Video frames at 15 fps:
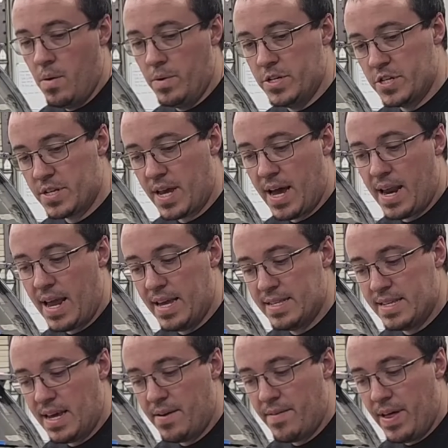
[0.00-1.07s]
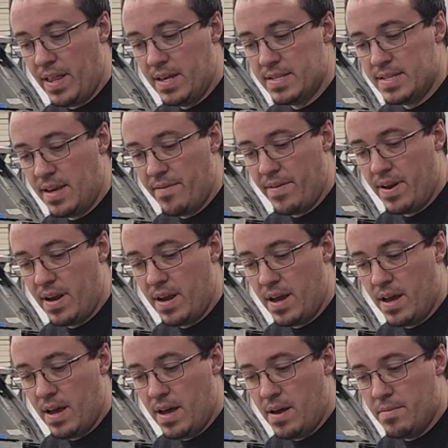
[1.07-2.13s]
just got a set of
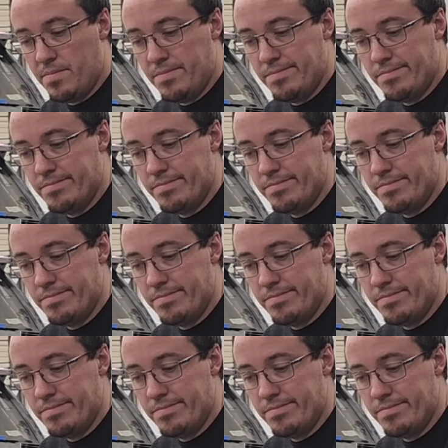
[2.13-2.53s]
LS7